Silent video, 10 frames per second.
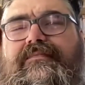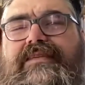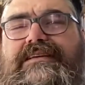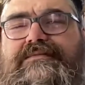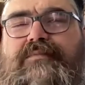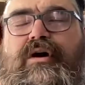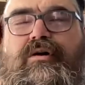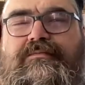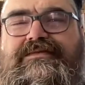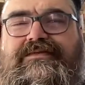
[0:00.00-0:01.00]
these
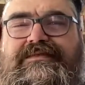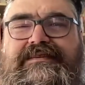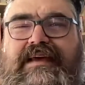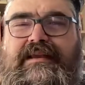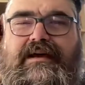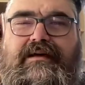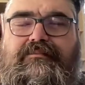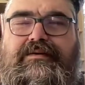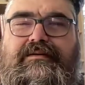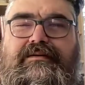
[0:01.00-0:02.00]
poems are set up,